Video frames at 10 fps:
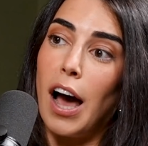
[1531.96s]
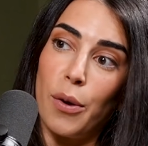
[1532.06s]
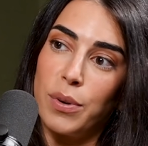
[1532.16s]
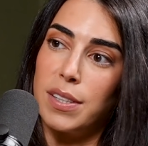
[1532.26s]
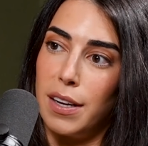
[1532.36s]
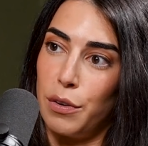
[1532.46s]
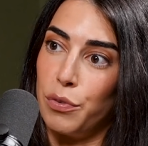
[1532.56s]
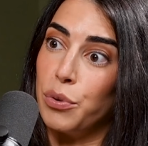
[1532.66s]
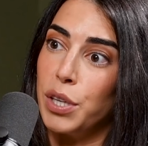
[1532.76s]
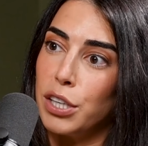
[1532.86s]
I was in a
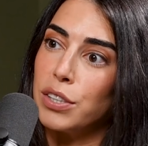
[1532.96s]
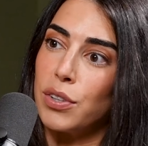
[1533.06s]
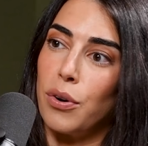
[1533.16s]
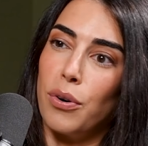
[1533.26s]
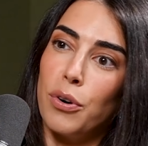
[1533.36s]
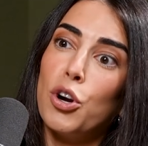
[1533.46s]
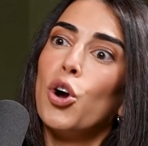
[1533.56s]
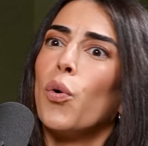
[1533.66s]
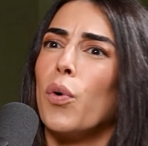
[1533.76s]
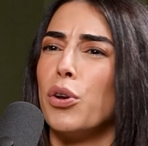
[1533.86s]
few years ago,
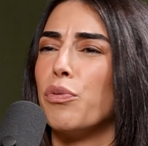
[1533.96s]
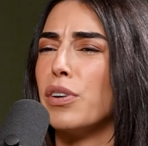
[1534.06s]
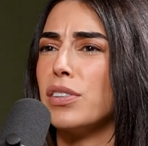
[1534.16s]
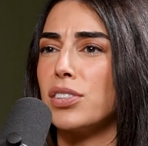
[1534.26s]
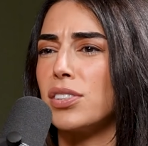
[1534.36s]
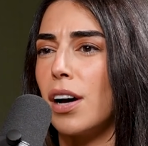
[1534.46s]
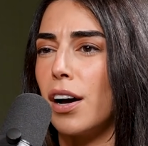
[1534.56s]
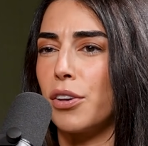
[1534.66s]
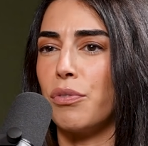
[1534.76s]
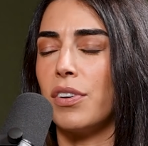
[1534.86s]
where you feel
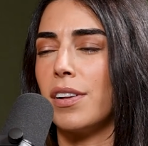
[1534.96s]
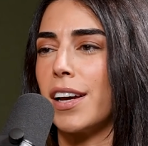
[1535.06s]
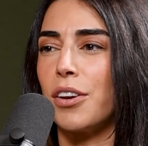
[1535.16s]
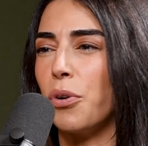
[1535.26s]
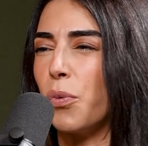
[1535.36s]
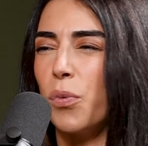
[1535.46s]
stuck. You feel like,